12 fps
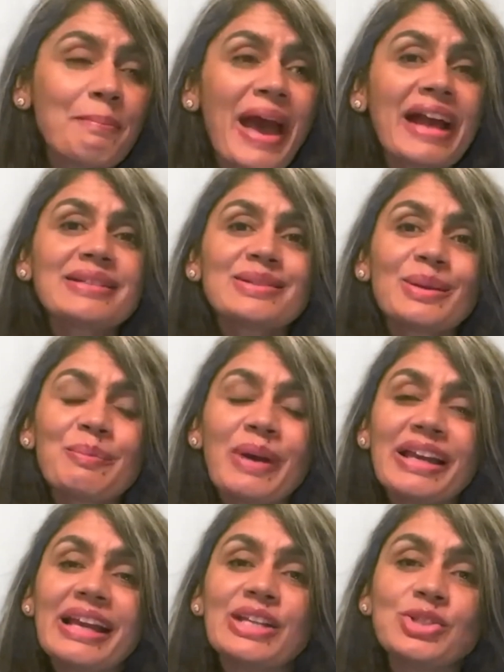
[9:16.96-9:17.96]
backed up by
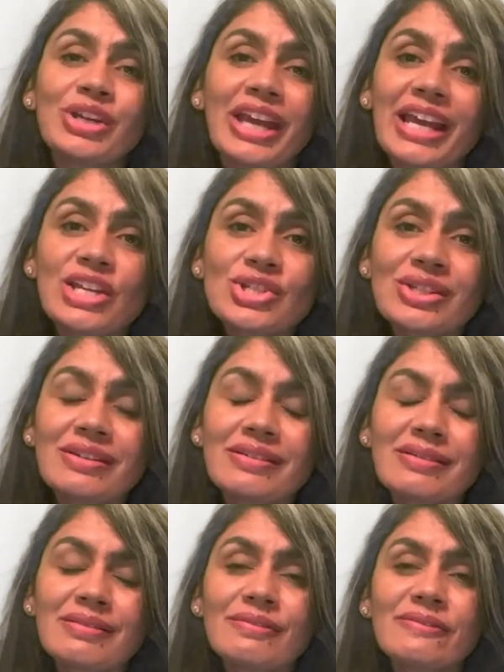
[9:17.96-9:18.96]

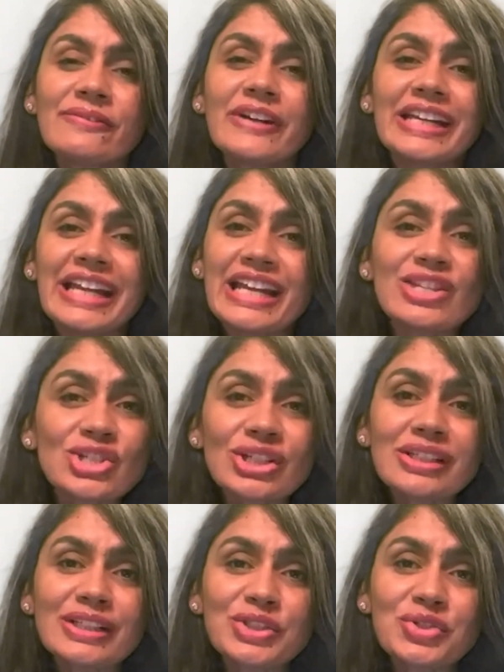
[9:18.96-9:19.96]
education, financial
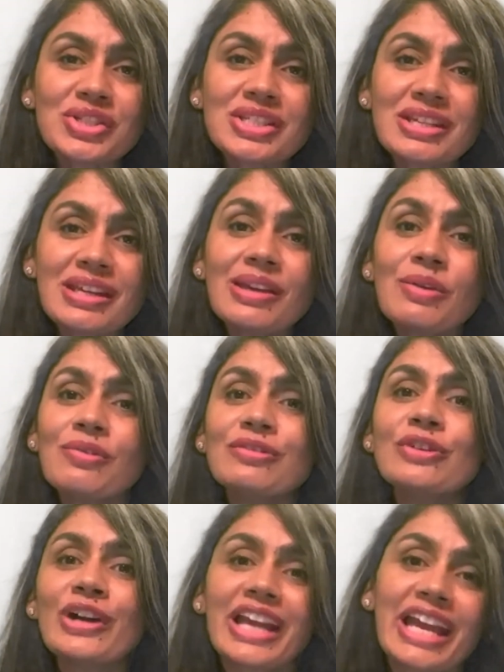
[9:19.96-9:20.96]
literacy,
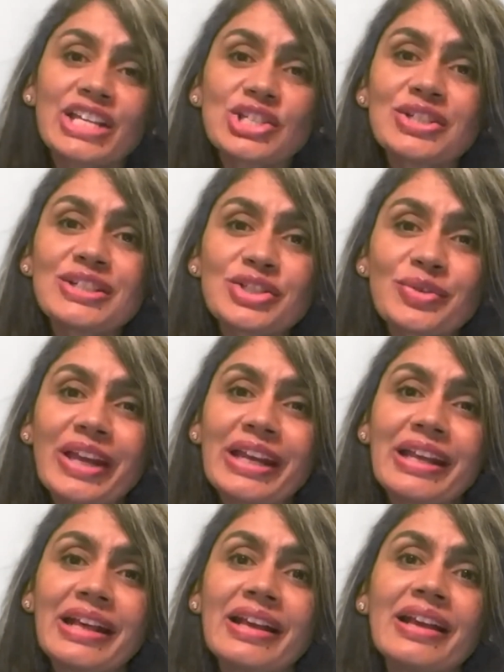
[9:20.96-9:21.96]
vocational
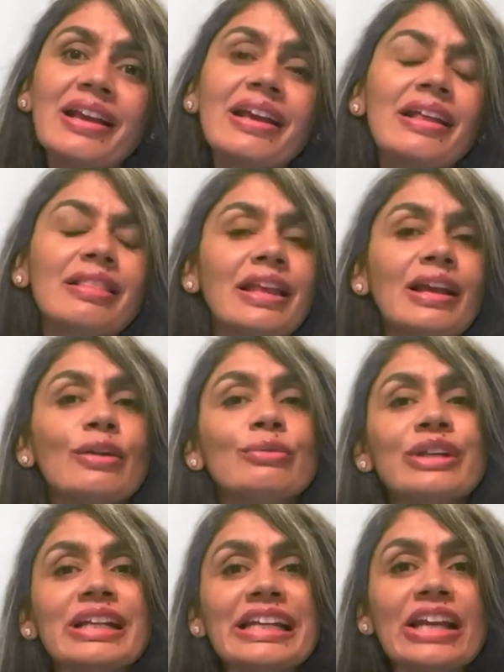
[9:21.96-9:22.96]
training, they are
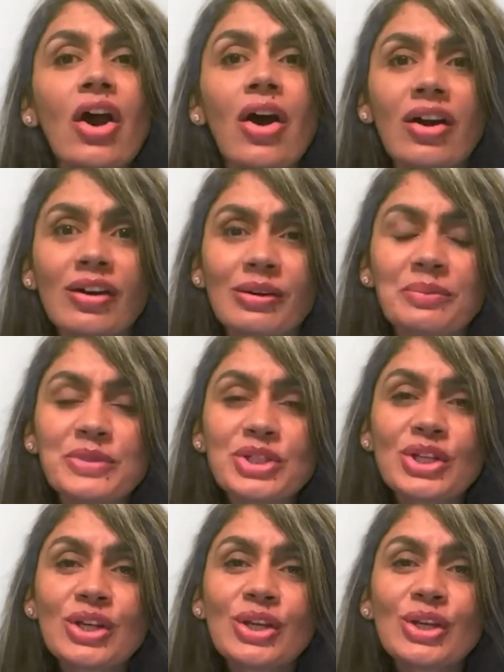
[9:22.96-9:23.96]
really armed
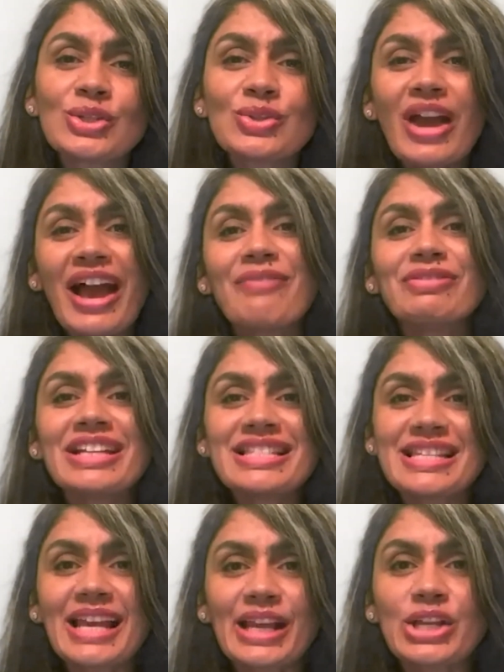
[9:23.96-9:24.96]
to have that
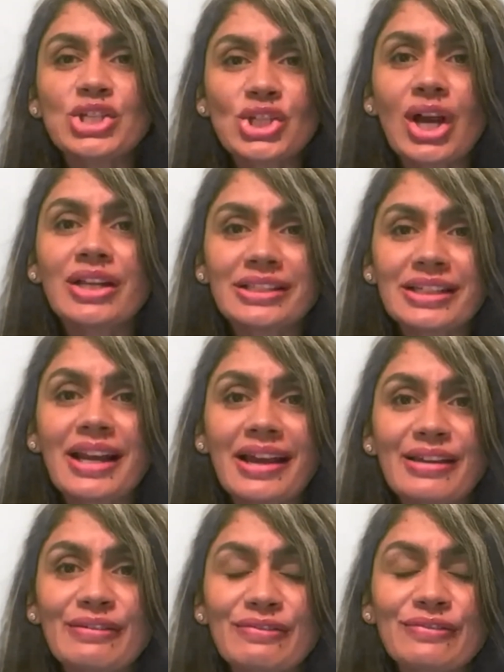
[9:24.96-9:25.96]
second shot at
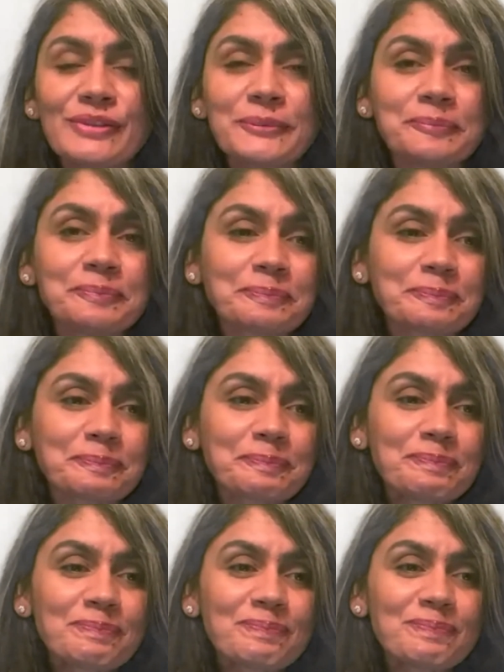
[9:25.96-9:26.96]

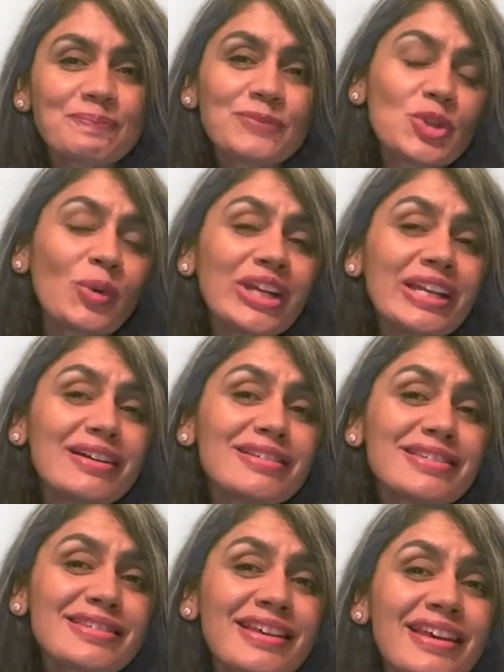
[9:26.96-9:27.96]
life. Join us